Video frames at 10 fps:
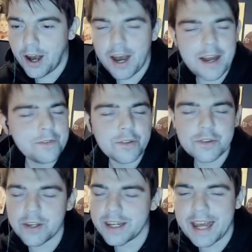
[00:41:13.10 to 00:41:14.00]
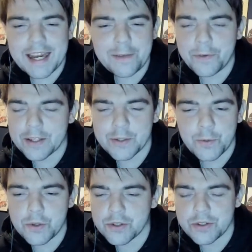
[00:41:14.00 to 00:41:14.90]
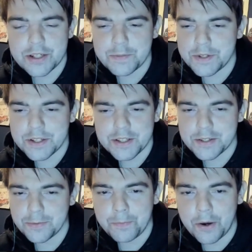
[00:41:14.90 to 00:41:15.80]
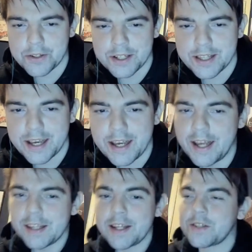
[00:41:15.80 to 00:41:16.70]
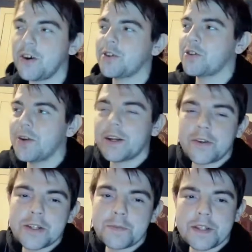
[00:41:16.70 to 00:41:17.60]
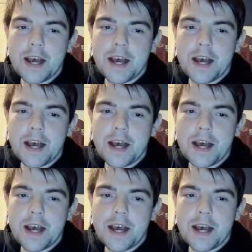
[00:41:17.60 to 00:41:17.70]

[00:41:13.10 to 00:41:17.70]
I am not doing anything towards Christmas until Boxing Day. They start doing Christmas